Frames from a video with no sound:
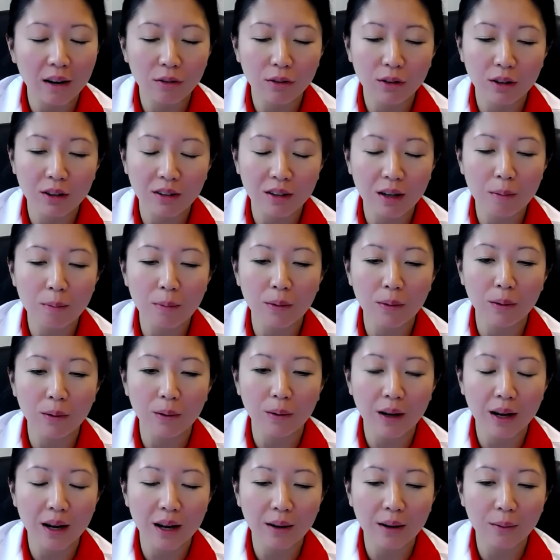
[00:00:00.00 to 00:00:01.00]
For
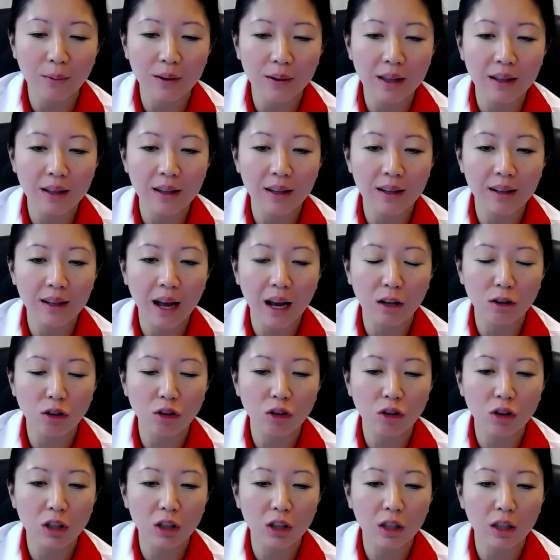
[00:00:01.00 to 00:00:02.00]
example, within the
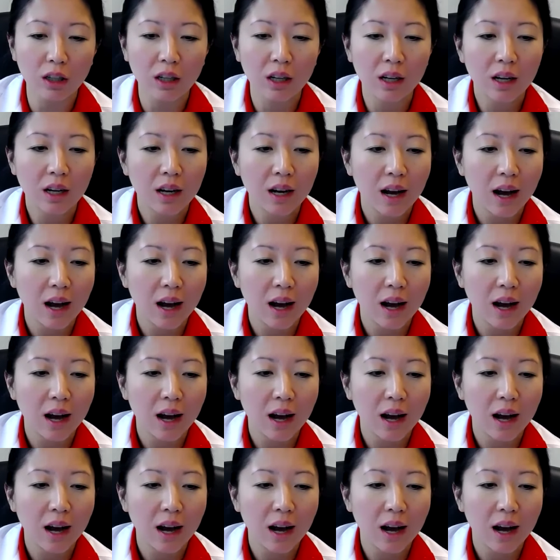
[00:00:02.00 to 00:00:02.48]
last year,